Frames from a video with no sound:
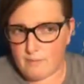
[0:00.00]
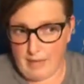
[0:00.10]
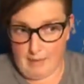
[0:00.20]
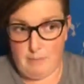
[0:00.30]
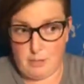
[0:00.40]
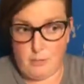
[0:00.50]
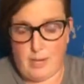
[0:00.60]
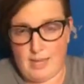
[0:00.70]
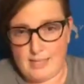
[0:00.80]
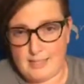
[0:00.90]
in
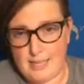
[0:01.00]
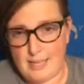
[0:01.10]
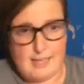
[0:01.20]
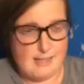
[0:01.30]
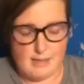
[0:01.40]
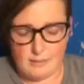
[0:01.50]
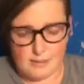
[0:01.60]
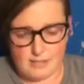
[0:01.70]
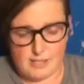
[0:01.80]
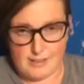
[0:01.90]
between the cities, it
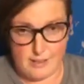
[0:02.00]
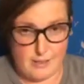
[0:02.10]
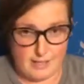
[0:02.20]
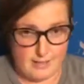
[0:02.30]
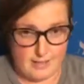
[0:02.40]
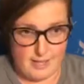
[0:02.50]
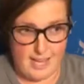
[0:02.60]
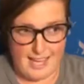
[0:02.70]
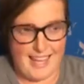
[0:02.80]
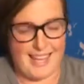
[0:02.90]
was deserted,
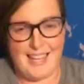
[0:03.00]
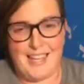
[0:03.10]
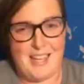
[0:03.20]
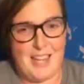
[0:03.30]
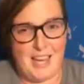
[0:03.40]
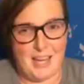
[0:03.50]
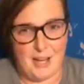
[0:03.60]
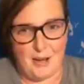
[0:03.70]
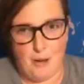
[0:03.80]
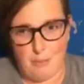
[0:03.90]
like
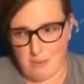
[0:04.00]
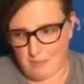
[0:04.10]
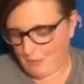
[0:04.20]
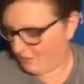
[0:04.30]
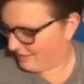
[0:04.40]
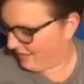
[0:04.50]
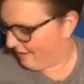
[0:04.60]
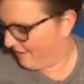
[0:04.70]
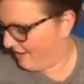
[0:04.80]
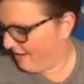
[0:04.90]
no people.
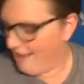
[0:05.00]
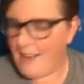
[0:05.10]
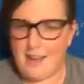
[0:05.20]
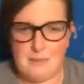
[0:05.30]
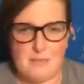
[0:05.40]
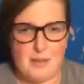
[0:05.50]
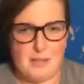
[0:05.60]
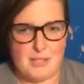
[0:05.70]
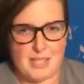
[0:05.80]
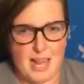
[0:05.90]
So it
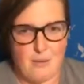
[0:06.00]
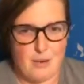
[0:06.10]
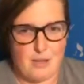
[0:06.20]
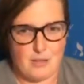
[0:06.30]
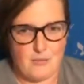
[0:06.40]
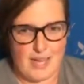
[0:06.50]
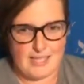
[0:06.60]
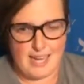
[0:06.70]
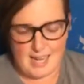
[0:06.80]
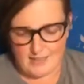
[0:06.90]
was just kind of one of those
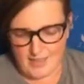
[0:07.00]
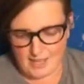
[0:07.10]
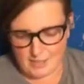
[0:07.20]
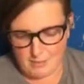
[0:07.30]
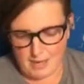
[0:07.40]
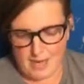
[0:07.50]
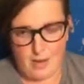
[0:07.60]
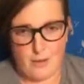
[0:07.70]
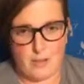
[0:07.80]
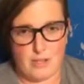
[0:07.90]
fascinating things you may not
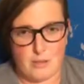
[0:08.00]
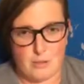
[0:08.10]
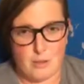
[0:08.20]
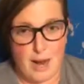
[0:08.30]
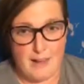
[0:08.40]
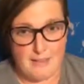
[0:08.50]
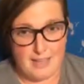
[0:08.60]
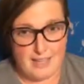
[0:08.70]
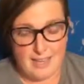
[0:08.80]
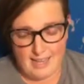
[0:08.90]
know unless you drive
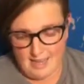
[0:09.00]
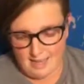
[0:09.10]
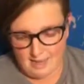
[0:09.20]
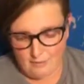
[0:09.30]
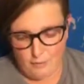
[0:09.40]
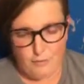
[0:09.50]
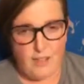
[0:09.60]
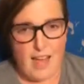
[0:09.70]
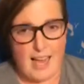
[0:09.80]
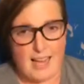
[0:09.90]
it. If you're
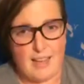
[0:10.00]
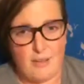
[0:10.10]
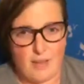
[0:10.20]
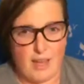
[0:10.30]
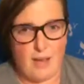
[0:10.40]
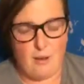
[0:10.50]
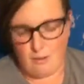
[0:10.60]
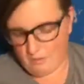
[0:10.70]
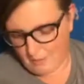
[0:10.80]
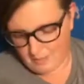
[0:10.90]
flying, you think, oh,
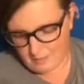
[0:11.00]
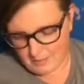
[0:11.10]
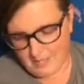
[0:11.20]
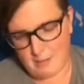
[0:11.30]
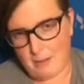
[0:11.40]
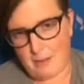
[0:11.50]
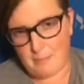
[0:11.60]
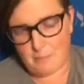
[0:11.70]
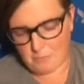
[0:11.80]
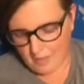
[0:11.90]
everywhere's busy, but
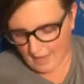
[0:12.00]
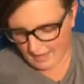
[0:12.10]
yeah,